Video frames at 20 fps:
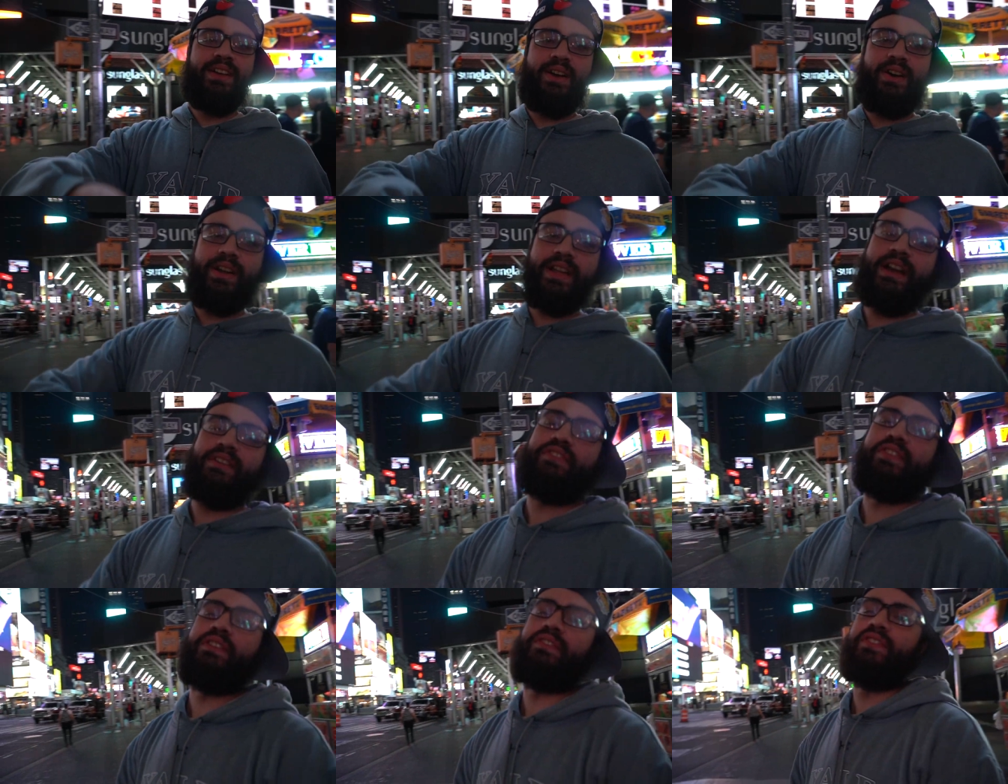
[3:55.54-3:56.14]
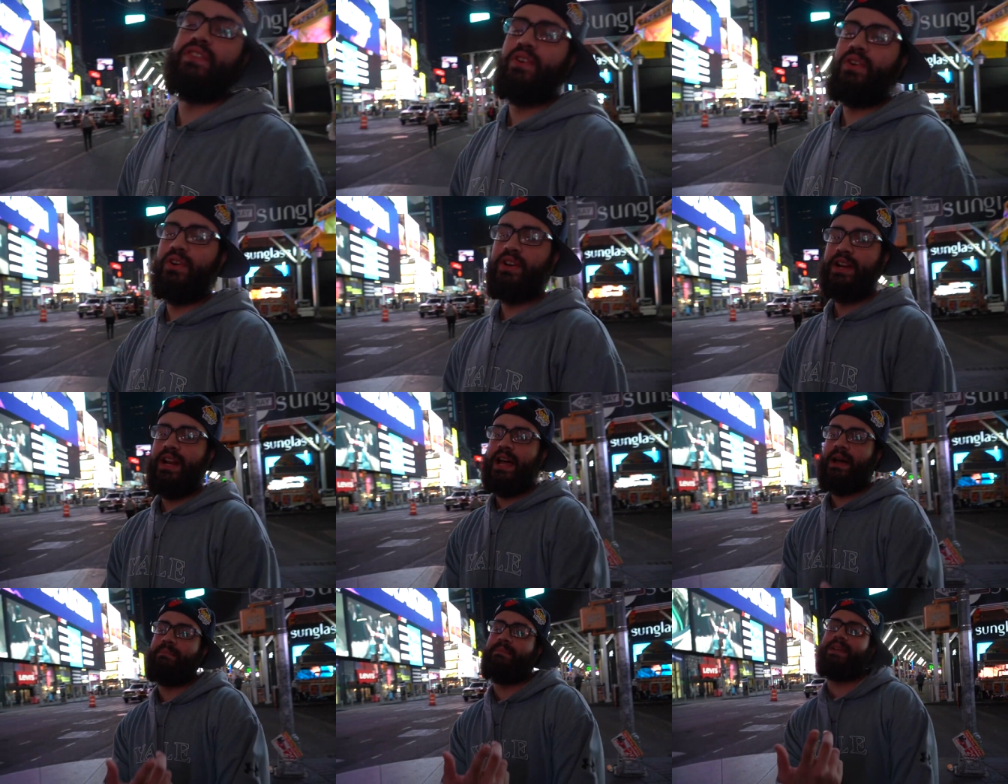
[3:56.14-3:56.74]
Oh, yeah, from
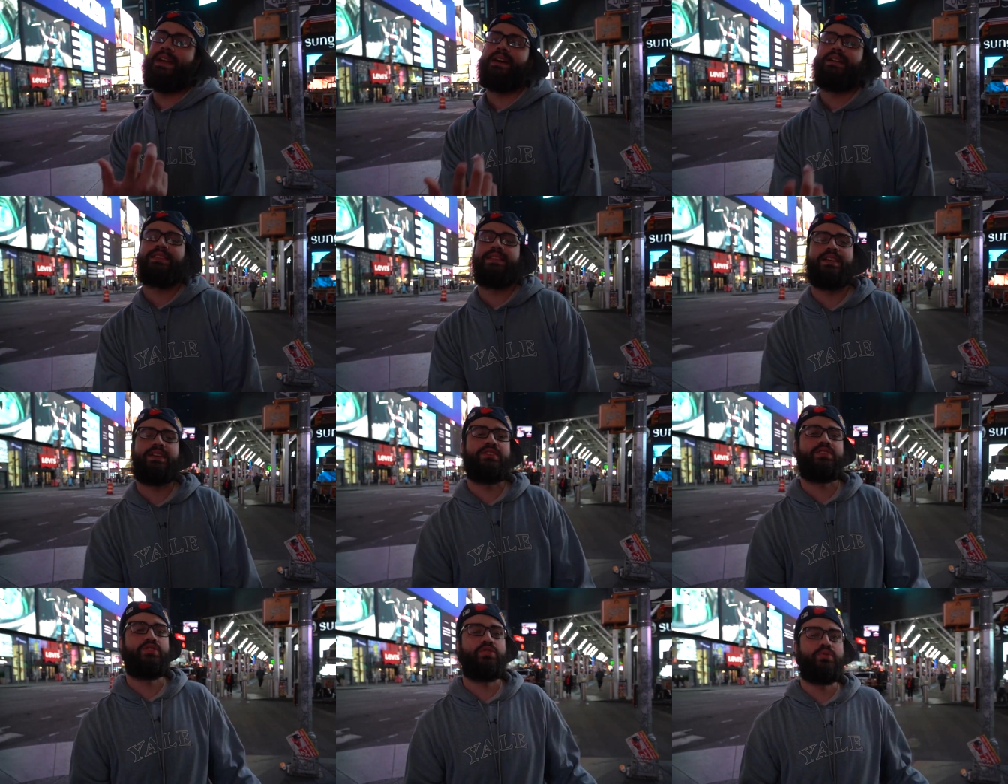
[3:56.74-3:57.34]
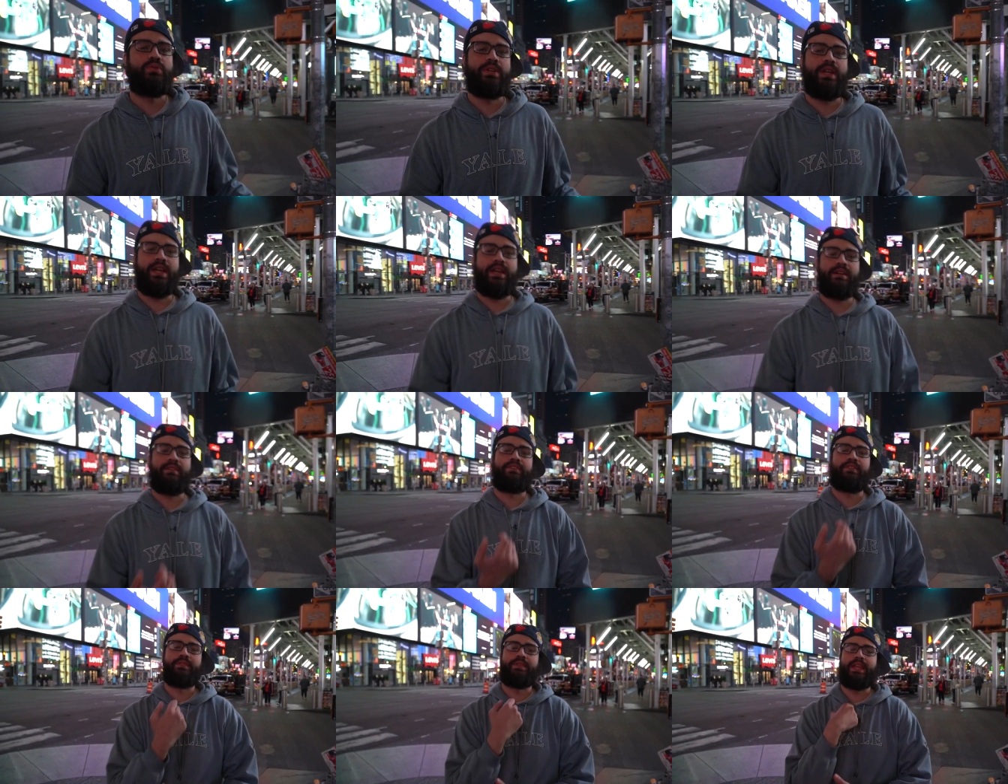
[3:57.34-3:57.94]
Florida? I will be out there too, gang.
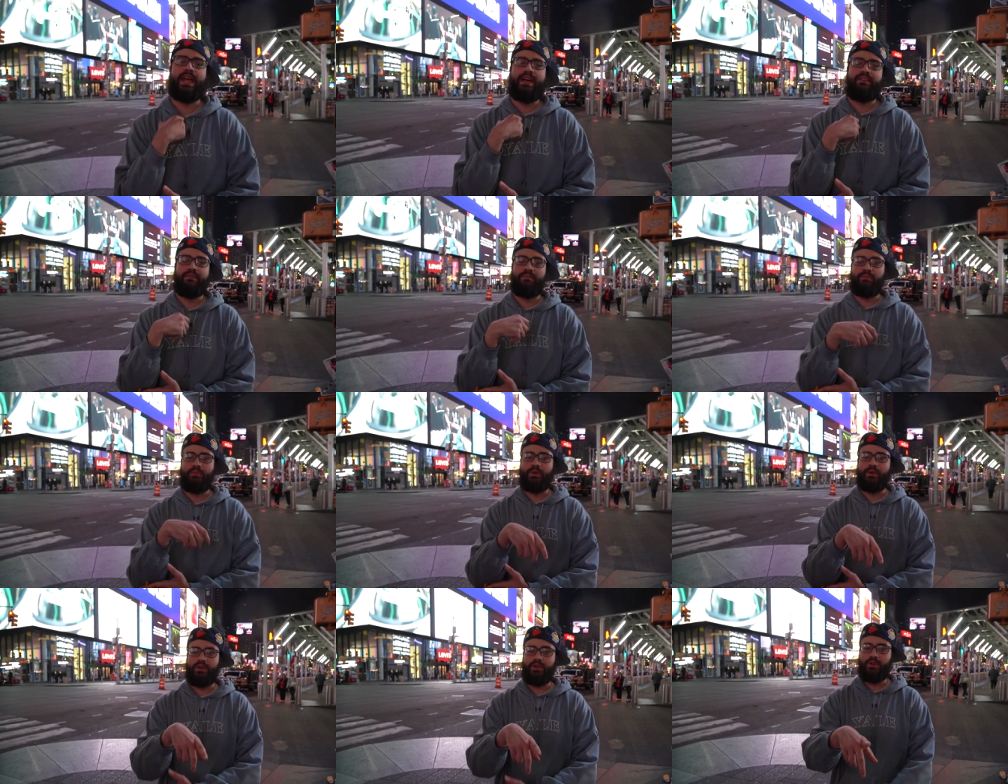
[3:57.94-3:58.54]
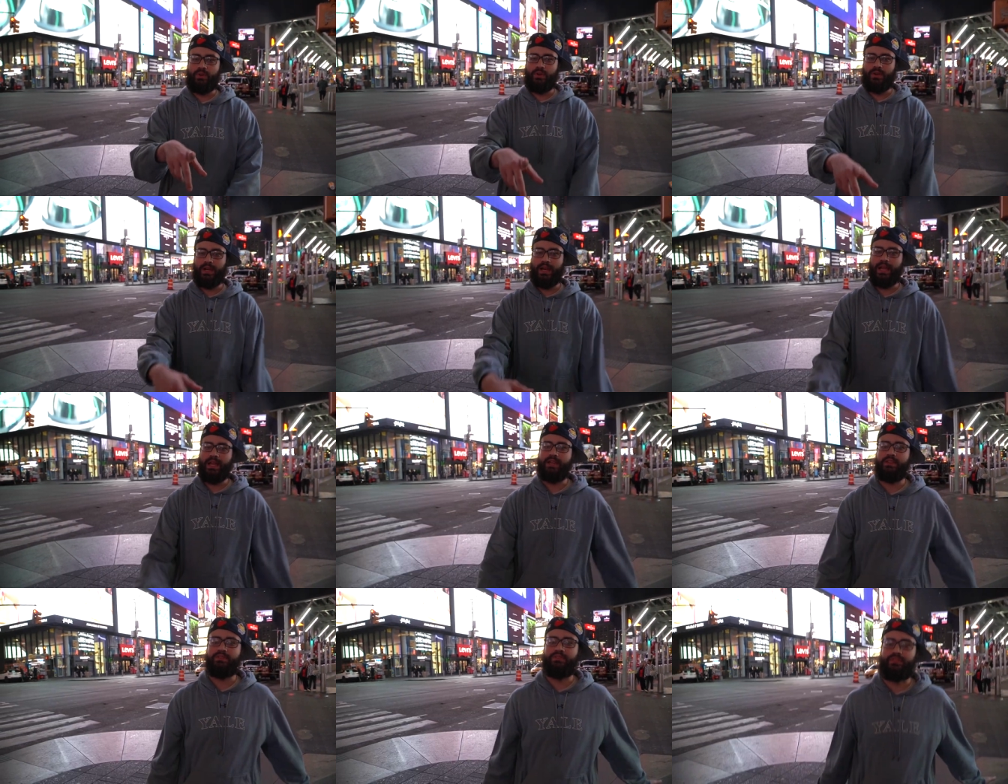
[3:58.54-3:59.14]
I'm from Davenport and all
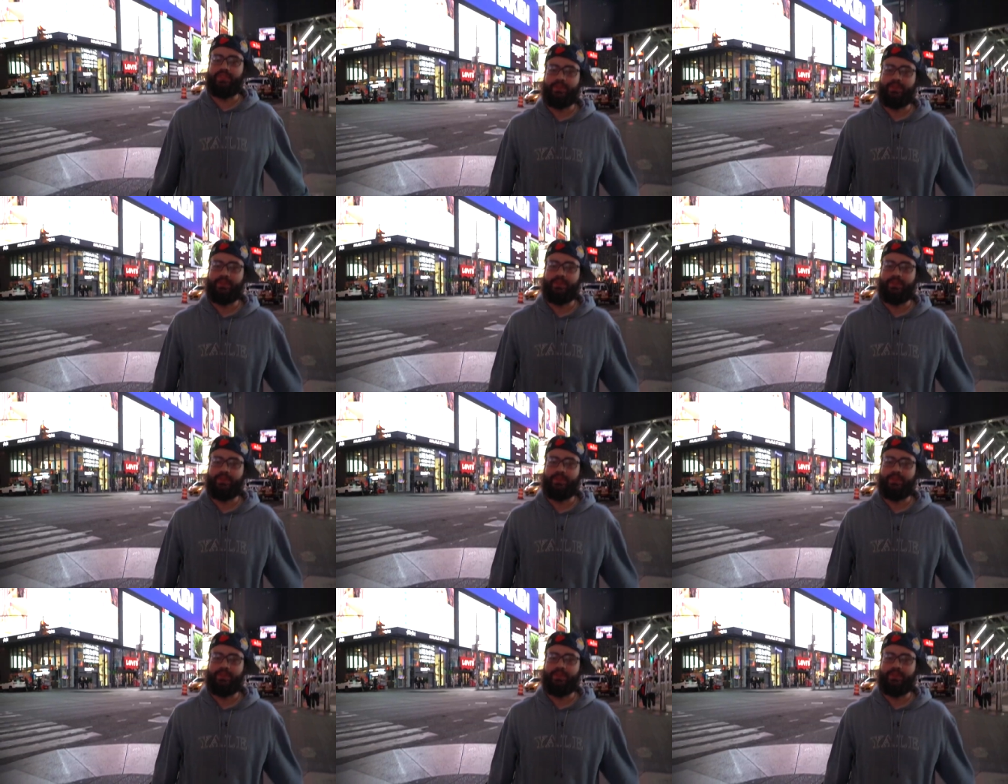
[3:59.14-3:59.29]
that. You